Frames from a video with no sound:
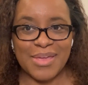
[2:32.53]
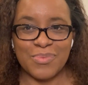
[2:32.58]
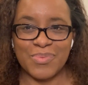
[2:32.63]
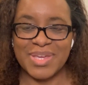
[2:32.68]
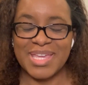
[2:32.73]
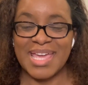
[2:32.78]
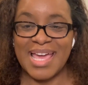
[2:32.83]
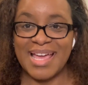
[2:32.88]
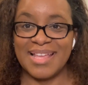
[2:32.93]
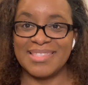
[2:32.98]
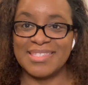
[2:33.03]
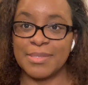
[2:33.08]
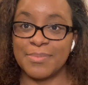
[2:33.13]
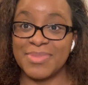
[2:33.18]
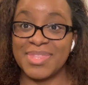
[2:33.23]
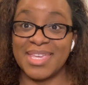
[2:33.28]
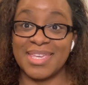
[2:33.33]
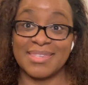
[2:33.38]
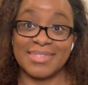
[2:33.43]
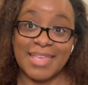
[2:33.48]
We had some
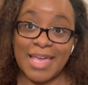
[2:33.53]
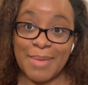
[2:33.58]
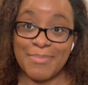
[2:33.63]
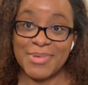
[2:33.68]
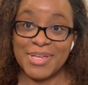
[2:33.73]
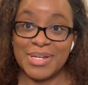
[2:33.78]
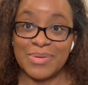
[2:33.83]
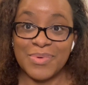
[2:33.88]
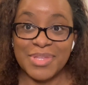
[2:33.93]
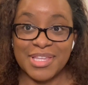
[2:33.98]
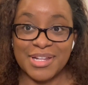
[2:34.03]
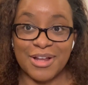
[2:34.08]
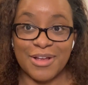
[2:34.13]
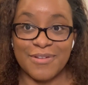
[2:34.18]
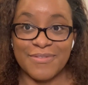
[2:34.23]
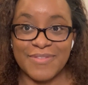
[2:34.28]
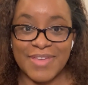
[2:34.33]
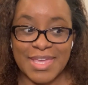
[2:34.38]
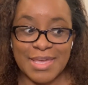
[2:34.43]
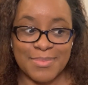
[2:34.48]
things happen within our
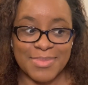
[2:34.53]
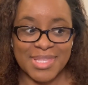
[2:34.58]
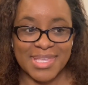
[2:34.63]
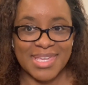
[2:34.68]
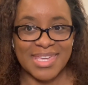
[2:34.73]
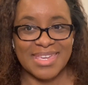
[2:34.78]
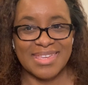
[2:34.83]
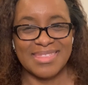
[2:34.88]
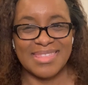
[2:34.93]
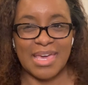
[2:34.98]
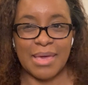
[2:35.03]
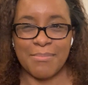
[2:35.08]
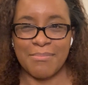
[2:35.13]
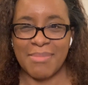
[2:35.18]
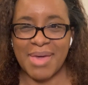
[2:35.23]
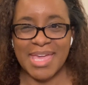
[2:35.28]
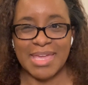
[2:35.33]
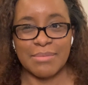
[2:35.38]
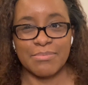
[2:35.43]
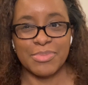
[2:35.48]
family that
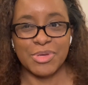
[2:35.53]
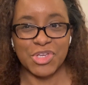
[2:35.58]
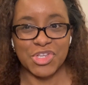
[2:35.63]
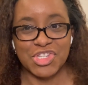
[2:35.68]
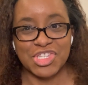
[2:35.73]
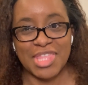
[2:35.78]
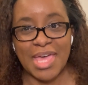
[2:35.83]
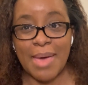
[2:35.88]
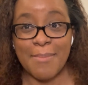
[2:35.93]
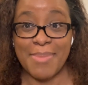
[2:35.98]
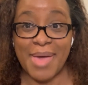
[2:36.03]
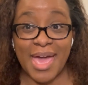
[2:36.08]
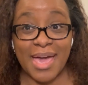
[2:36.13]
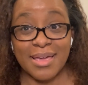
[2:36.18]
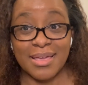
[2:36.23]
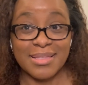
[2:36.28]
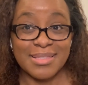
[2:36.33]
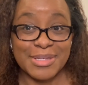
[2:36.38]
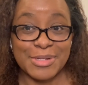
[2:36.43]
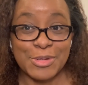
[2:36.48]
might push that back
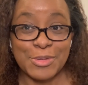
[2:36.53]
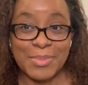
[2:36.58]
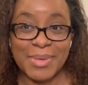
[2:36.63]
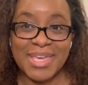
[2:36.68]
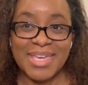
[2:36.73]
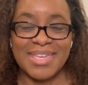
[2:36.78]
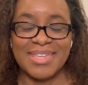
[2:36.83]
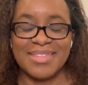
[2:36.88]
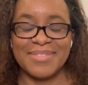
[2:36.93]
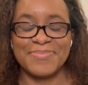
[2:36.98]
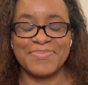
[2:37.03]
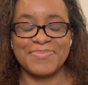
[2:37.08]
a little bit.